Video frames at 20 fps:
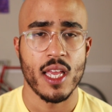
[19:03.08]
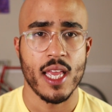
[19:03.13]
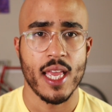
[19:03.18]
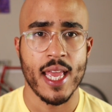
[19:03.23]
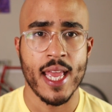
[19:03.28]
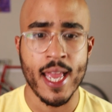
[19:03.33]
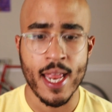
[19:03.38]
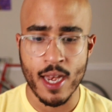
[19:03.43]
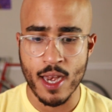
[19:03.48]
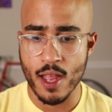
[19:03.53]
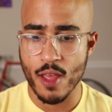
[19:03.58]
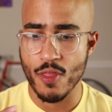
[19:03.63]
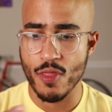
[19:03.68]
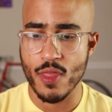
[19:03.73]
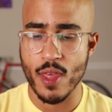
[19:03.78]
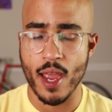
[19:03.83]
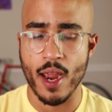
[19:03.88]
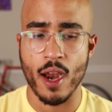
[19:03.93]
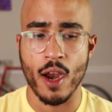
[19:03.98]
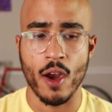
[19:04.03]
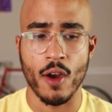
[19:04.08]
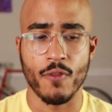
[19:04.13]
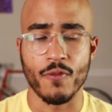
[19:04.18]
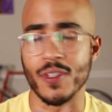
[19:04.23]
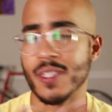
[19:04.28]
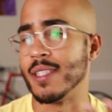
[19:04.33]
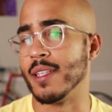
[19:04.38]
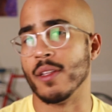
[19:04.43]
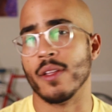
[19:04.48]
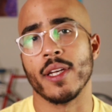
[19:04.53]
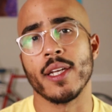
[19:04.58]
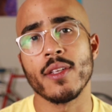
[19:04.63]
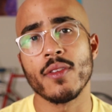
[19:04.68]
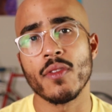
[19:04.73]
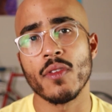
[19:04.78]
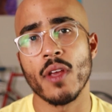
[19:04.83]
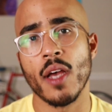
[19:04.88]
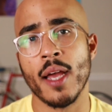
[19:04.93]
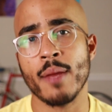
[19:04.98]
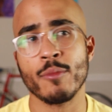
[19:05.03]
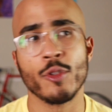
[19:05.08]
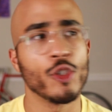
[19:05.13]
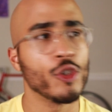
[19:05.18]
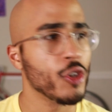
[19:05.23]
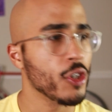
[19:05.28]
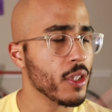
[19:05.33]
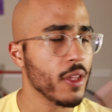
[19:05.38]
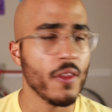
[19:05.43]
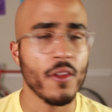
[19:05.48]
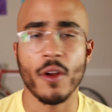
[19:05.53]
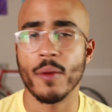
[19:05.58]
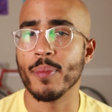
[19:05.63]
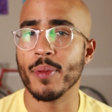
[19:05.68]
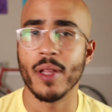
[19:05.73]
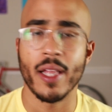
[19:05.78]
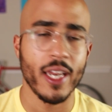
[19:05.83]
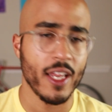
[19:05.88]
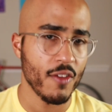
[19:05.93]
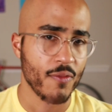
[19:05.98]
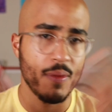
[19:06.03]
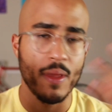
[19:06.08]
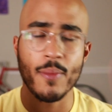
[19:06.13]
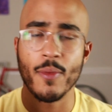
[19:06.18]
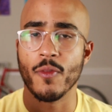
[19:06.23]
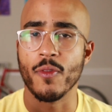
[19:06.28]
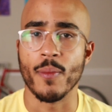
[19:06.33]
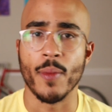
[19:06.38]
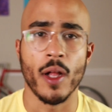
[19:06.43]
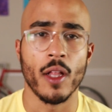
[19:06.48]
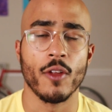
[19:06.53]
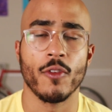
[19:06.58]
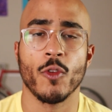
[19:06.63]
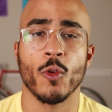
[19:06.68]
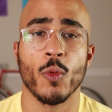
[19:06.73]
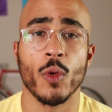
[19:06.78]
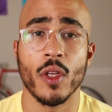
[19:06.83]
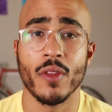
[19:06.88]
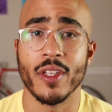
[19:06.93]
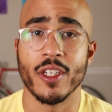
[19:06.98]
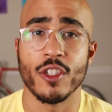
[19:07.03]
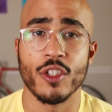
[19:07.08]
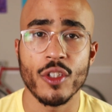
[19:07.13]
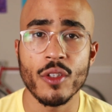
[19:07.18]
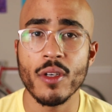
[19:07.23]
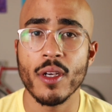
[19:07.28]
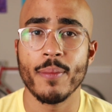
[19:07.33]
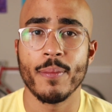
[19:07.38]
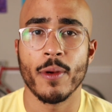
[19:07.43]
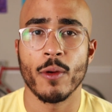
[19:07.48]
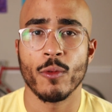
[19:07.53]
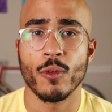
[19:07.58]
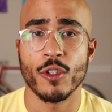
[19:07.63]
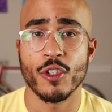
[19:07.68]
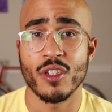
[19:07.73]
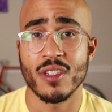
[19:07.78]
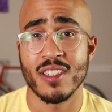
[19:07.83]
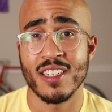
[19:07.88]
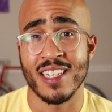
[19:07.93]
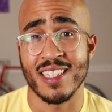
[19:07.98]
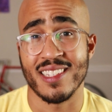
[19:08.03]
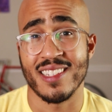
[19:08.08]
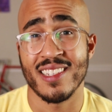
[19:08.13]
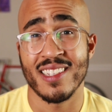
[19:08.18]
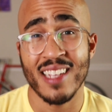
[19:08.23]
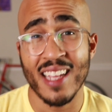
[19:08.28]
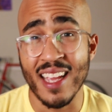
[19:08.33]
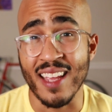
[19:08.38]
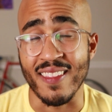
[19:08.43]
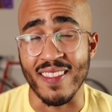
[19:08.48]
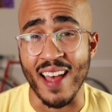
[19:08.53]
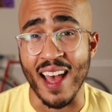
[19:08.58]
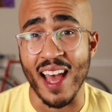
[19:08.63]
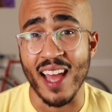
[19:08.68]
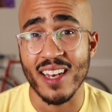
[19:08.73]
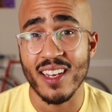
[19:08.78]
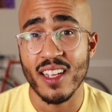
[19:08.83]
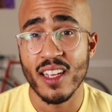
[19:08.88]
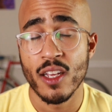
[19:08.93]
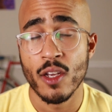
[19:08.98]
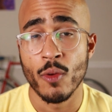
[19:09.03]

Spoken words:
in their facilities. I'm sure that there are plenty of people from all over the world that do it, but we're just not seeing that.